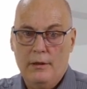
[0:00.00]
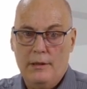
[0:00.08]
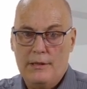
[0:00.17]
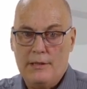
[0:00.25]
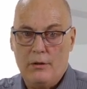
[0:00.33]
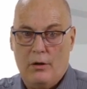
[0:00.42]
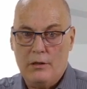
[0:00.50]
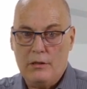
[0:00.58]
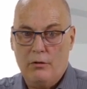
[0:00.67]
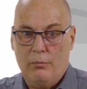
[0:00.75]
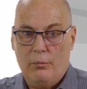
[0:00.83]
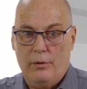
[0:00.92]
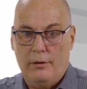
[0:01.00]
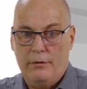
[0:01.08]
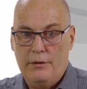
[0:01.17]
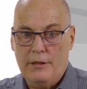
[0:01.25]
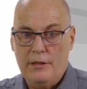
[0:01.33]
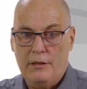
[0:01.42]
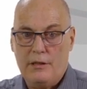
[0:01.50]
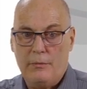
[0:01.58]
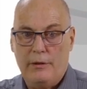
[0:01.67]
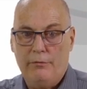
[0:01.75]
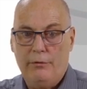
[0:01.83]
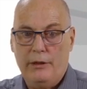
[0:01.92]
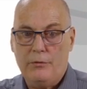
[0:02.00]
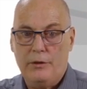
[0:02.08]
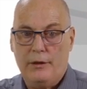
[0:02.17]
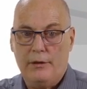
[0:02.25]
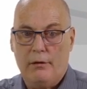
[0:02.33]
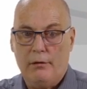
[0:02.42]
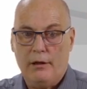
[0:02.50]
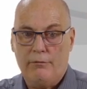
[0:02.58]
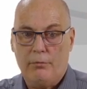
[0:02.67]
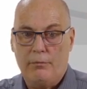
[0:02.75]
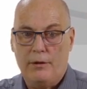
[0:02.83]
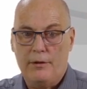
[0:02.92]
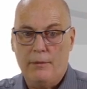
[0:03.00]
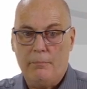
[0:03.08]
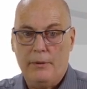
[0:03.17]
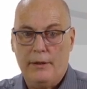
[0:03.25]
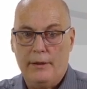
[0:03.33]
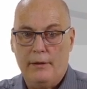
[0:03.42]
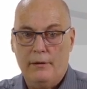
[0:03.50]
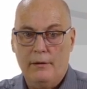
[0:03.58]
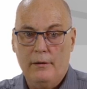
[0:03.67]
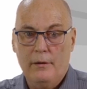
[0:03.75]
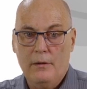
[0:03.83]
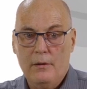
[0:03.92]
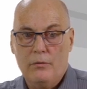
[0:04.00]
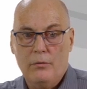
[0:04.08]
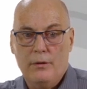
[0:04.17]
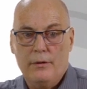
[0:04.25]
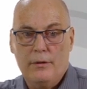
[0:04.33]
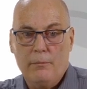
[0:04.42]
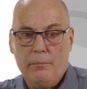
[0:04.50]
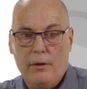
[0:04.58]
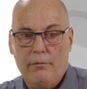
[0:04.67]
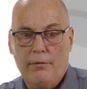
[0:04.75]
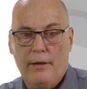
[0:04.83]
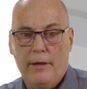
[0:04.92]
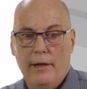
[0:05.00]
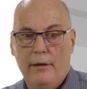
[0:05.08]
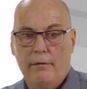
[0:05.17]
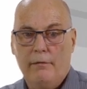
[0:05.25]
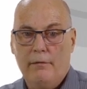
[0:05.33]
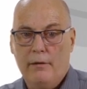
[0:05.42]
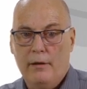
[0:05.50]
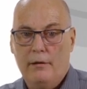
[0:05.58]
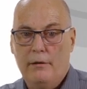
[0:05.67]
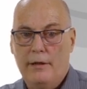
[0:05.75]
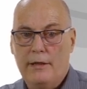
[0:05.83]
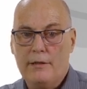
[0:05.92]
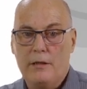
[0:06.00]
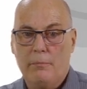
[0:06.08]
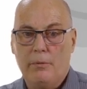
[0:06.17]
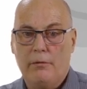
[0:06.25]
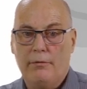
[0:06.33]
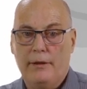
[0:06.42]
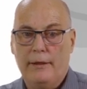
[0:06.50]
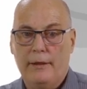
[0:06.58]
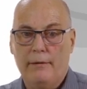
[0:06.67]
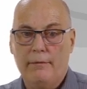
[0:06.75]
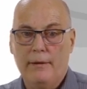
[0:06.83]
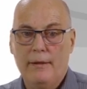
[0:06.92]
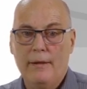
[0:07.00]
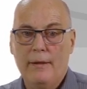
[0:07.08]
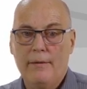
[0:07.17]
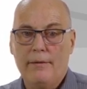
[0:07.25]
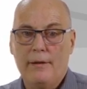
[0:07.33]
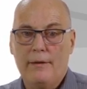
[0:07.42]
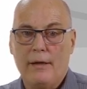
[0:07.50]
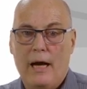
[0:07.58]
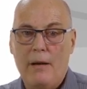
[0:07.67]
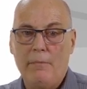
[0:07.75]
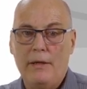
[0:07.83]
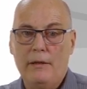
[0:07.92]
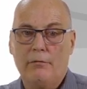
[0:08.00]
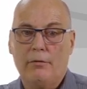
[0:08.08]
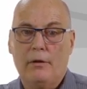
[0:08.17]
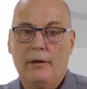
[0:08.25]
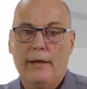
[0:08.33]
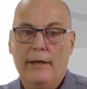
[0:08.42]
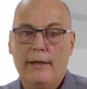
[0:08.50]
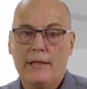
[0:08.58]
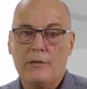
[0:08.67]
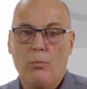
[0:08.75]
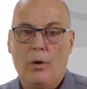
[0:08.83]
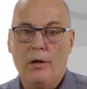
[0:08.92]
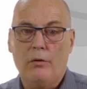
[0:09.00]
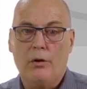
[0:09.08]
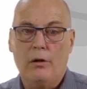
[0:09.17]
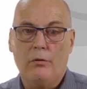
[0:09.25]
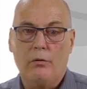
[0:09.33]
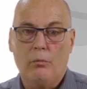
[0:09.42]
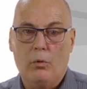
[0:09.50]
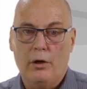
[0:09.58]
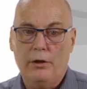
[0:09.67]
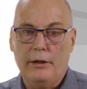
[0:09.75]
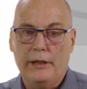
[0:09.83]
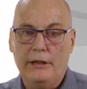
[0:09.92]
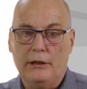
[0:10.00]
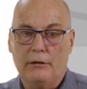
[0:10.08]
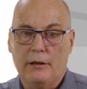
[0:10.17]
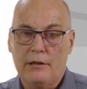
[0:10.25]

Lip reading: It starts off with, you see the swing frequency you can calculate from the dip here to the dip over there and the next dip over here. The time interval there, that's one rotation.